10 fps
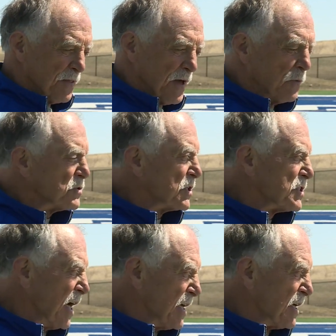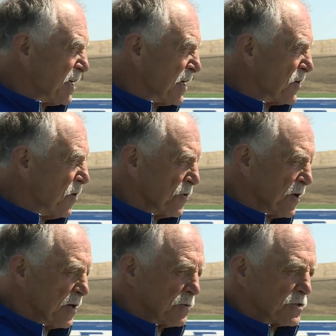that was exciting to get
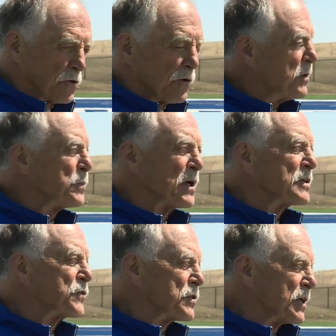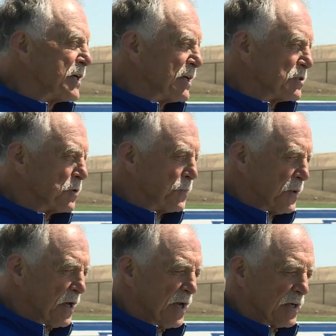going. And it was a great place for the kids to
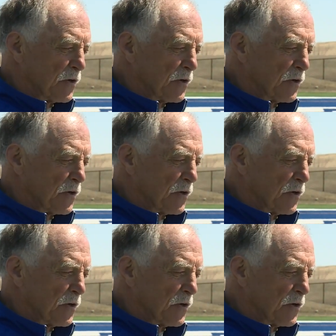play,